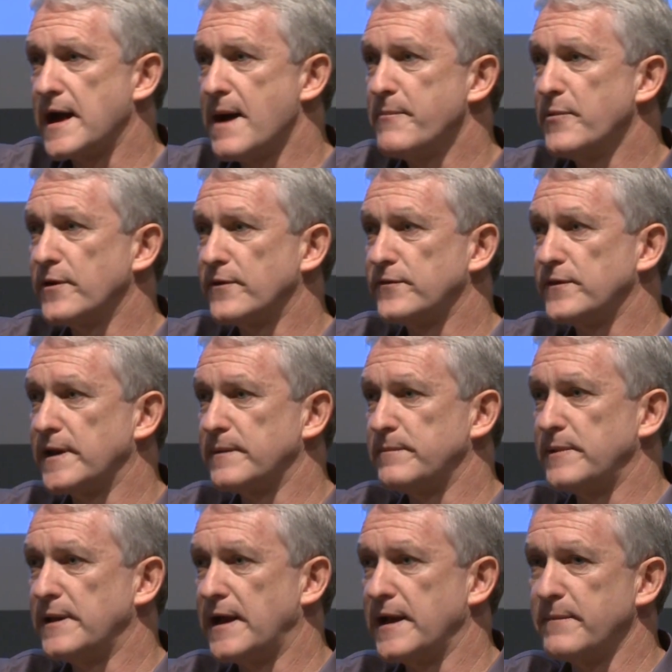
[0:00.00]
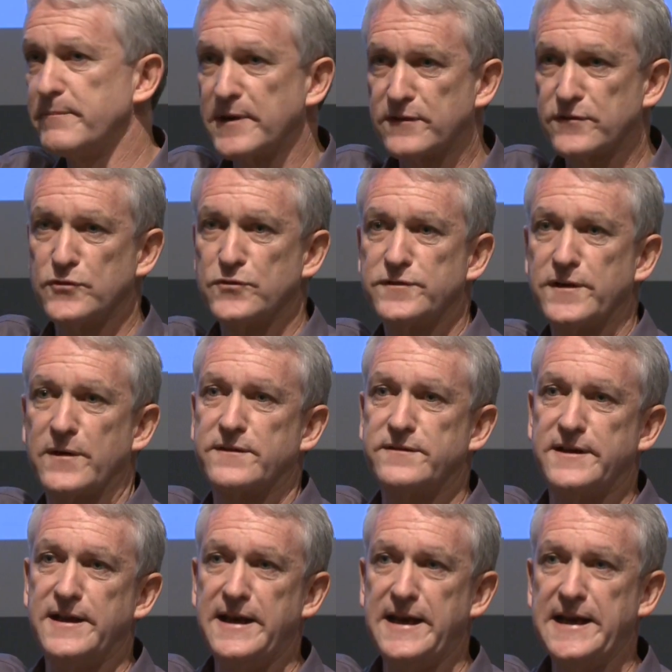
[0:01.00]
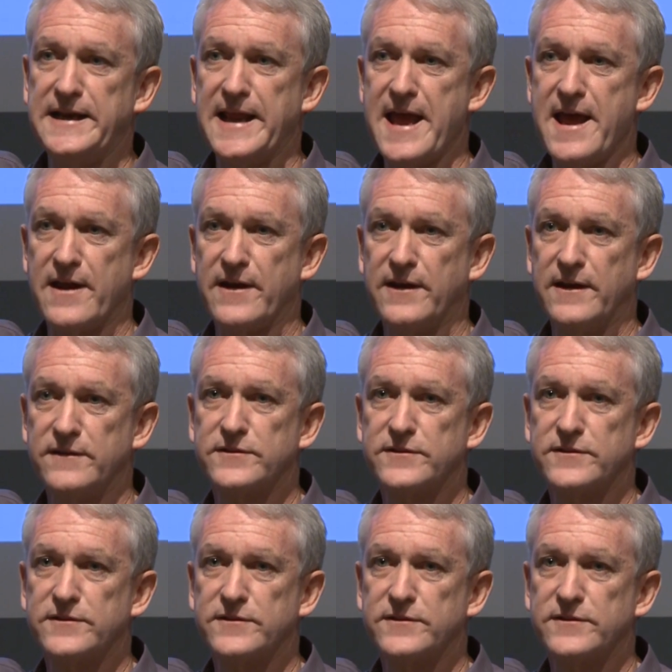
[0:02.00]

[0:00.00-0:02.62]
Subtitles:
up on a floodplain, but it's also extending down.